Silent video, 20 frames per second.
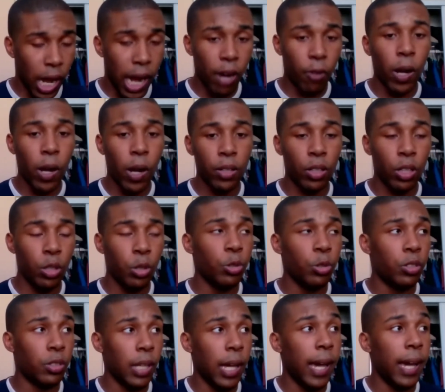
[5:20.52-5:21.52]
Tyronn
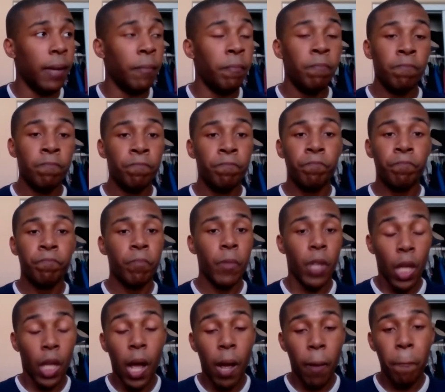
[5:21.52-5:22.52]
Lue said,
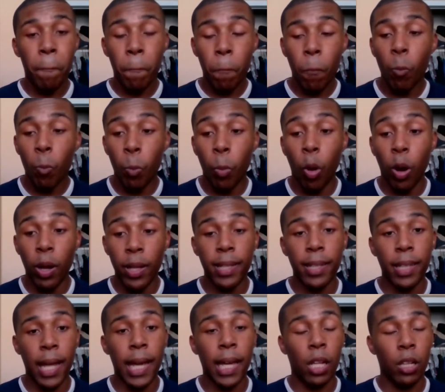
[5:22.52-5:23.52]
more
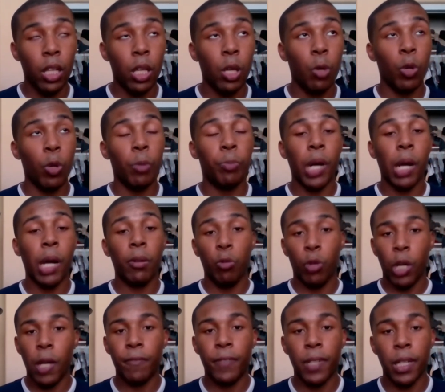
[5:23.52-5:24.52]
than likely, we probably
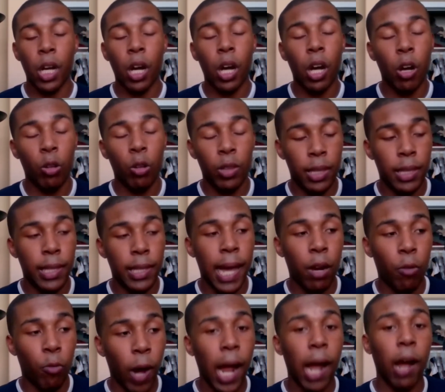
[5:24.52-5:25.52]
would have to go
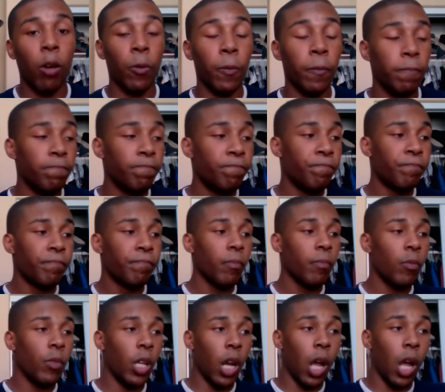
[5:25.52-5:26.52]
that route,
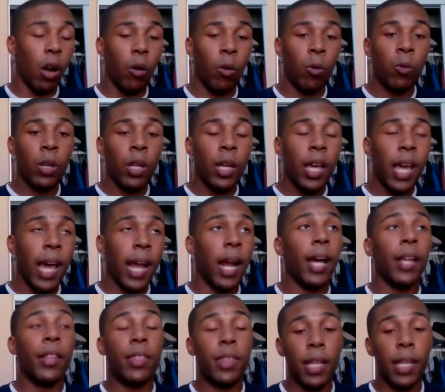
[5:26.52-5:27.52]
you know? And
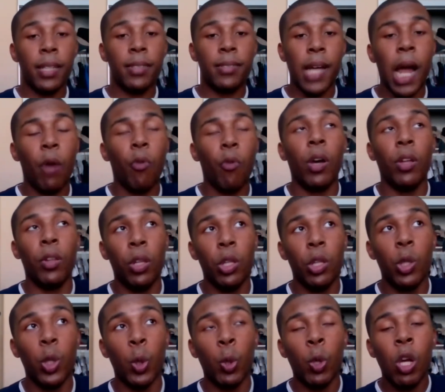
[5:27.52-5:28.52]
I think Tyronn
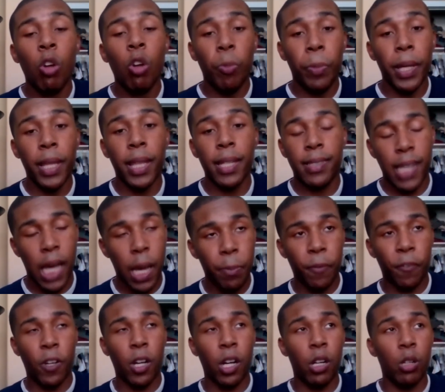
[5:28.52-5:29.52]
Lue would be the type
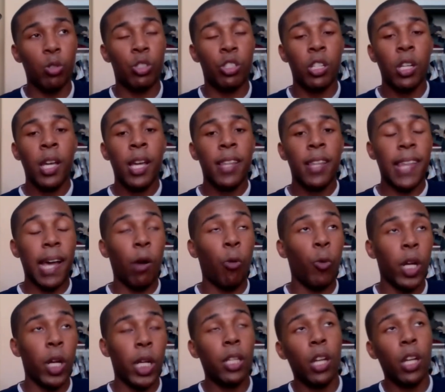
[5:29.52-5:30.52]
of coach that
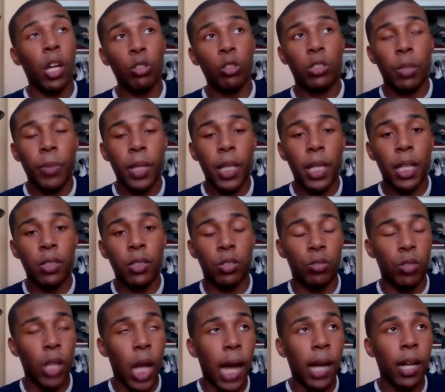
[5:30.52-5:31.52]
when he knows something
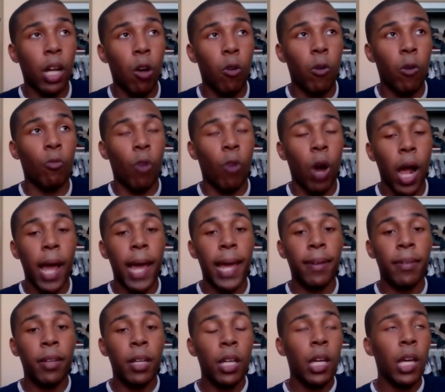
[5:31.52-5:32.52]
is not going
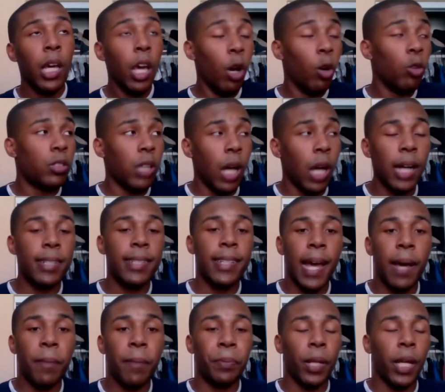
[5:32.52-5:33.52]
right, he'll talk to
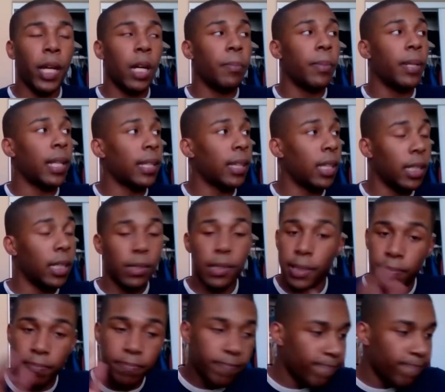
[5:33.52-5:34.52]
that player and be like,
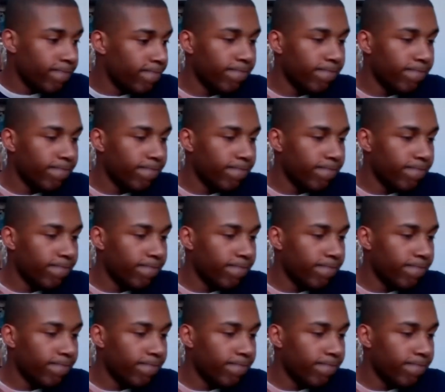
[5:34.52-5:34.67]
listen,